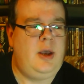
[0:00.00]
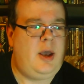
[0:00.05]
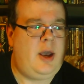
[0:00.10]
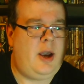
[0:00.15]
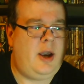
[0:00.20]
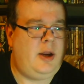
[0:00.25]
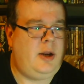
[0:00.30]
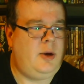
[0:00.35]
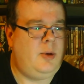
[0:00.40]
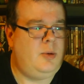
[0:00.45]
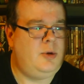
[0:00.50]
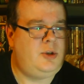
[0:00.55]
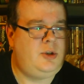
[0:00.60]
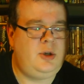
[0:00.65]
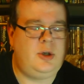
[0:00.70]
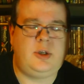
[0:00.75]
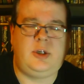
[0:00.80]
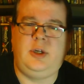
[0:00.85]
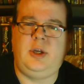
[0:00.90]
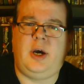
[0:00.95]
and it was
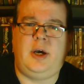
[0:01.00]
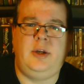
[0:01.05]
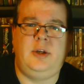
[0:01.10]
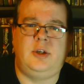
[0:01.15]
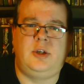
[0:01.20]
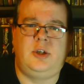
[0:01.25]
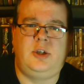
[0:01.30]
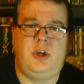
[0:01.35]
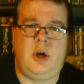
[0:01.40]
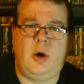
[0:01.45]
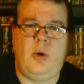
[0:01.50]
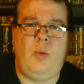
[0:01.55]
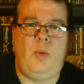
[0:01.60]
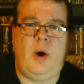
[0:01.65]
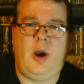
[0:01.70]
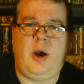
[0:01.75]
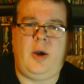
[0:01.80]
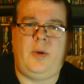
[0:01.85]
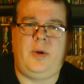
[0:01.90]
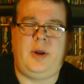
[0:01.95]
just done so
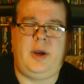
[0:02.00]
well